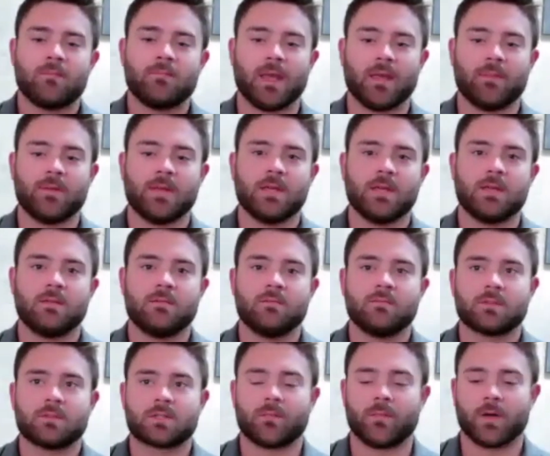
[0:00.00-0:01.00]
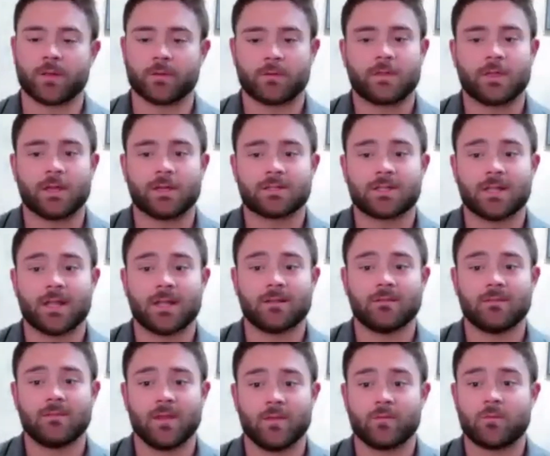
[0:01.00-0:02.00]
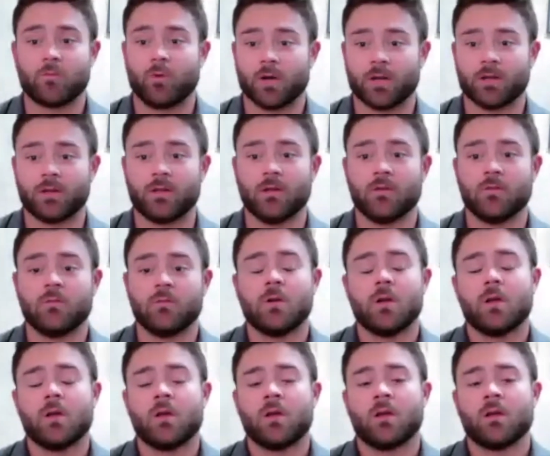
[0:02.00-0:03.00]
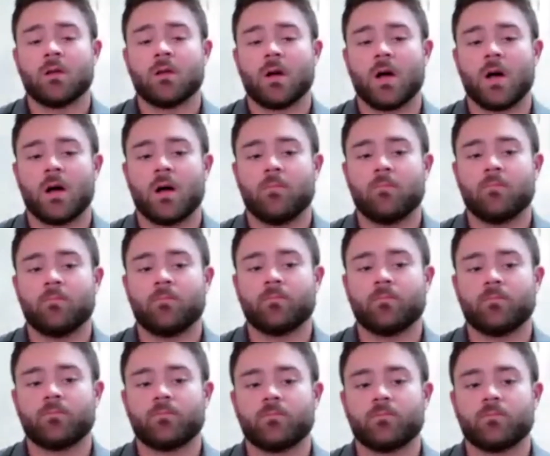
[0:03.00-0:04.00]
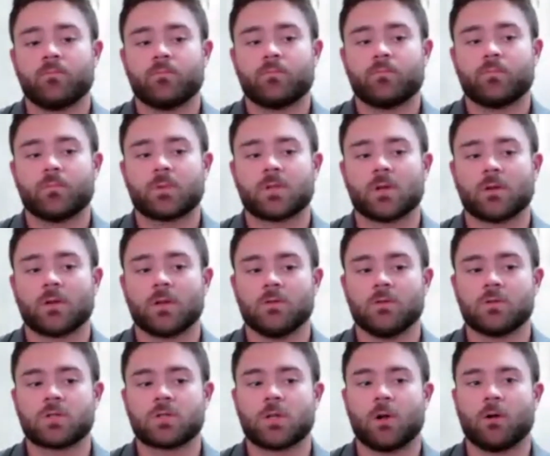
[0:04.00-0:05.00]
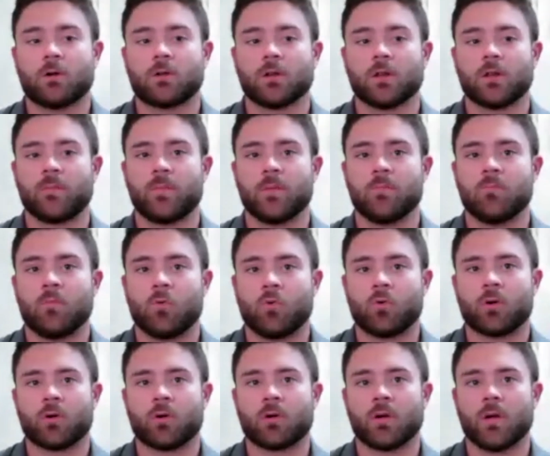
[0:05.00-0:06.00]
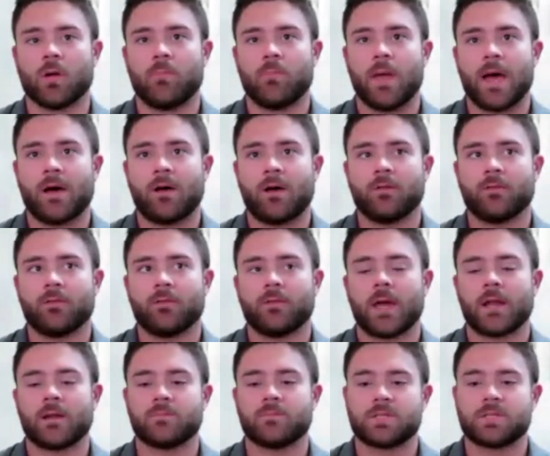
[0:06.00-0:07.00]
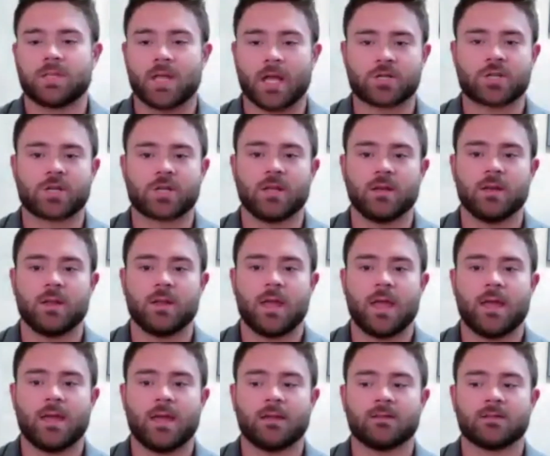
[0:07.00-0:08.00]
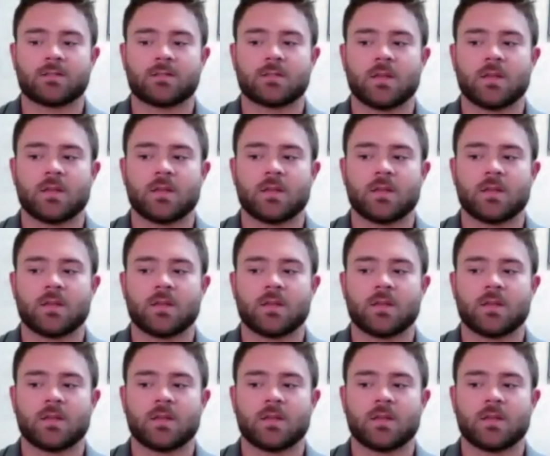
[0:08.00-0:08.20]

maybe some other things that they would want to do. Um, so can you just talk a little bit more about that obsession and